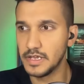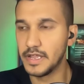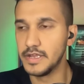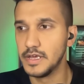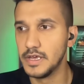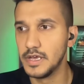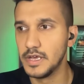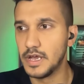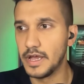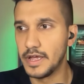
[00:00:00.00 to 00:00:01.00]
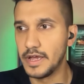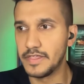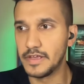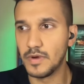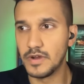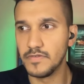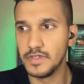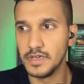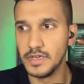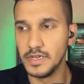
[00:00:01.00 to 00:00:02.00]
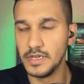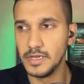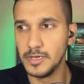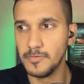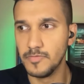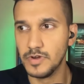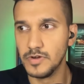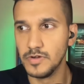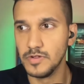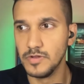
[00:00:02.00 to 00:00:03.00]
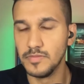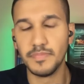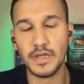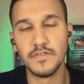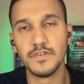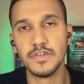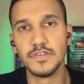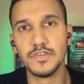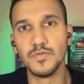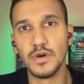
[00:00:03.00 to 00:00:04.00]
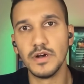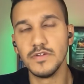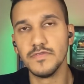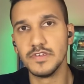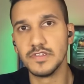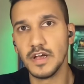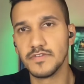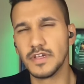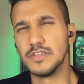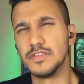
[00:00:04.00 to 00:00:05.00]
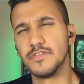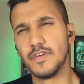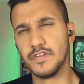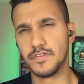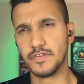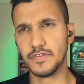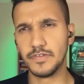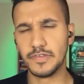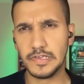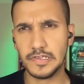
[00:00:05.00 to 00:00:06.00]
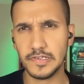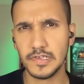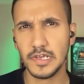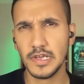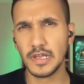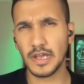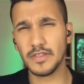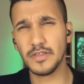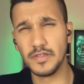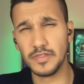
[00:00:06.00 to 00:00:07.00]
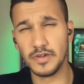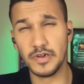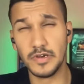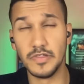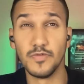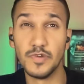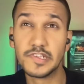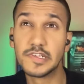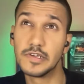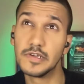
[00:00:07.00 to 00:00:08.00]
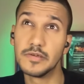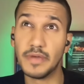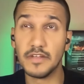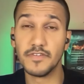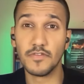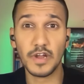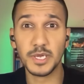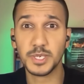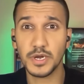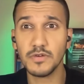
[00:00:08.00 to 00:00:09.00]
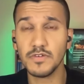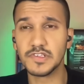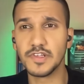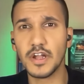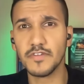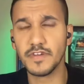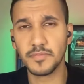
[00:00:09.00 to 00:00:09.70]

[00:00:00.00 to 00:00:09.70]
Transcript: And I think one of the real benefits as well of these lifestyle interventions is kind of the risk benefit ratio, or the side effect